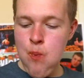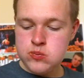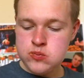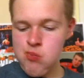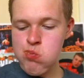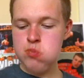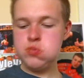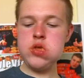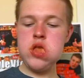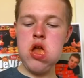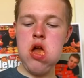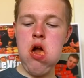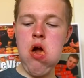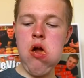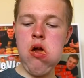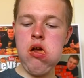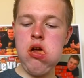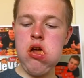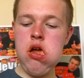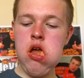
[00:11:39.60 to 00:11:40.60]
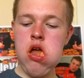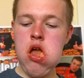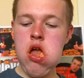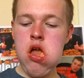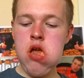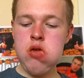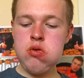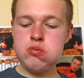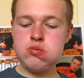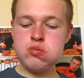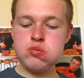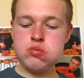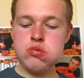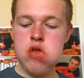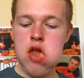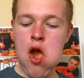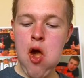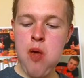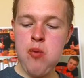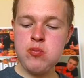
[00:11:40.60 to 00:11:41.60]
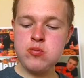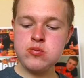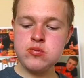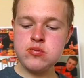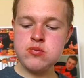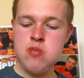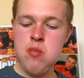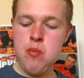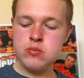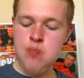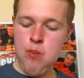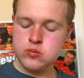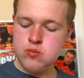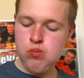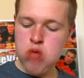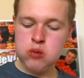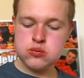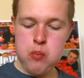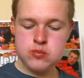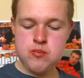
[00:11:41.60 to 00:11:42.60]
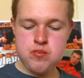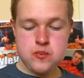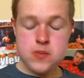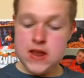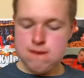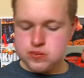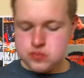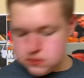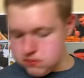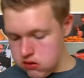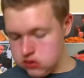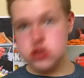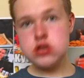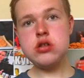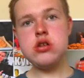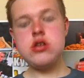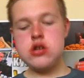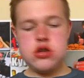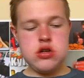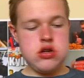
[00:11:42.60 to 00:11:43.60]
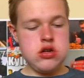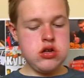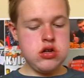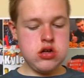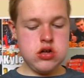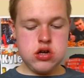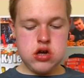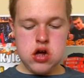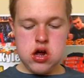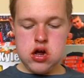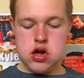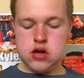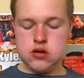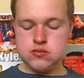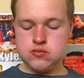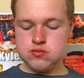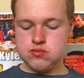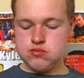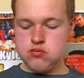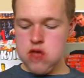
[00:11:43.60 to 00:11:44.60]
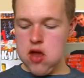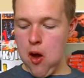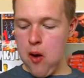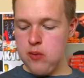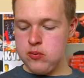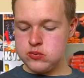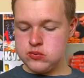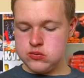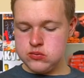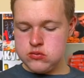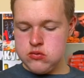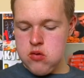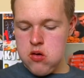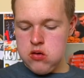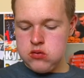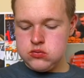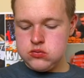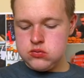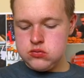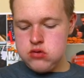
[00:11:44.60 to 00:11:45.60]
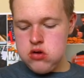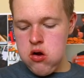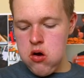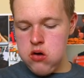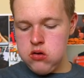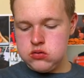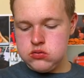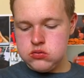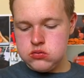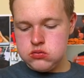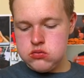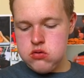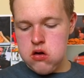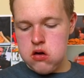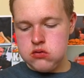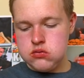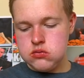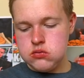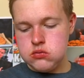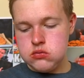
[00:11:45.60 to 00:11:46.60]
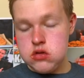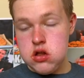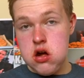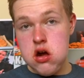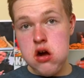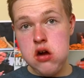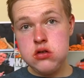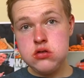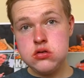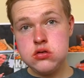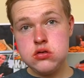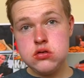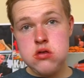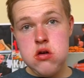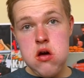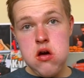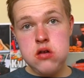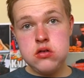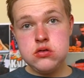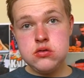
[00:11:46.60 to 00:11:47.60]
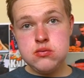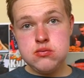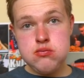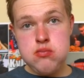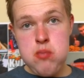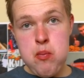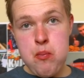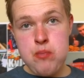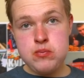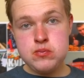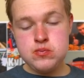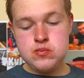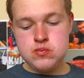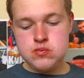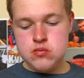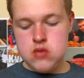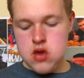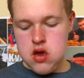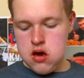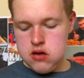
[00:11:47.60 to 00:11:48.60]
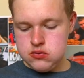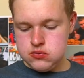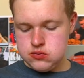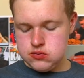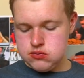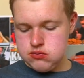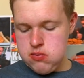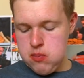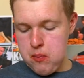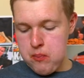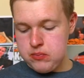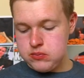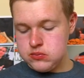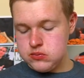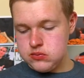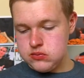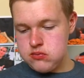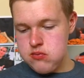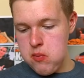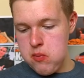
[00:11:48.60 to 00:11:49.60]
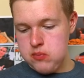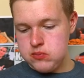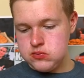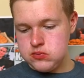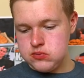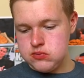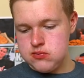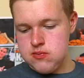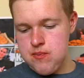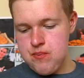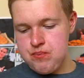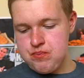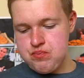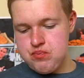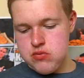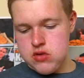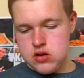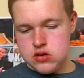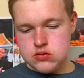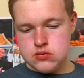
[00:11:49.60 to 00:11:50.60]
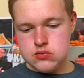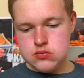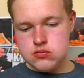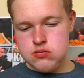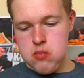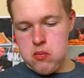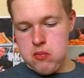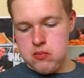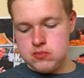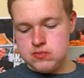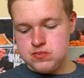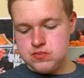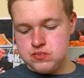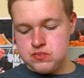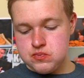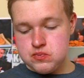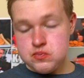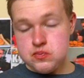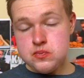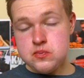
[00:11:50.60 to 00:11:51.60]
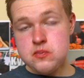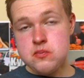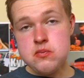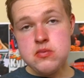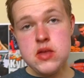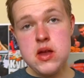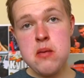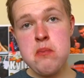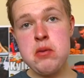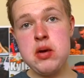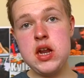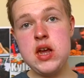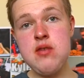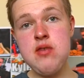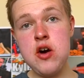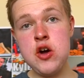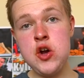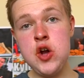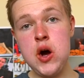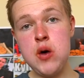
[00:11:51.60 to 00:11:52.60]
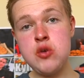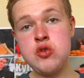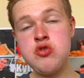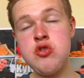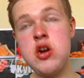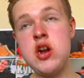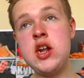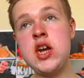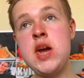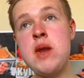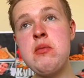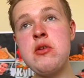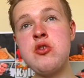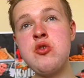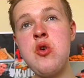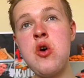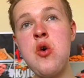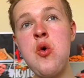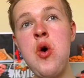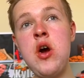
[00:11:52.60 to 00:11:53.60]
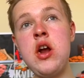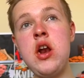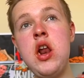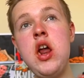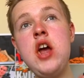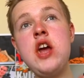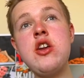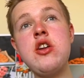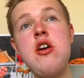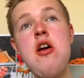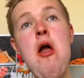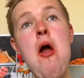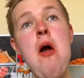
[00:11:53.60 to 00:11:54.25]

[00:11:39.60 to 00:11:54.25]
In fact, anyone that buys a t-shirt, if you send me a message on Facebook or Instagram telling me that you've bought one, and obviously I'll check to make sure that you have actually bought one, because I send them out myself, I will give you a personal shout out. Believe it or not, I was trying to keep this one quite light.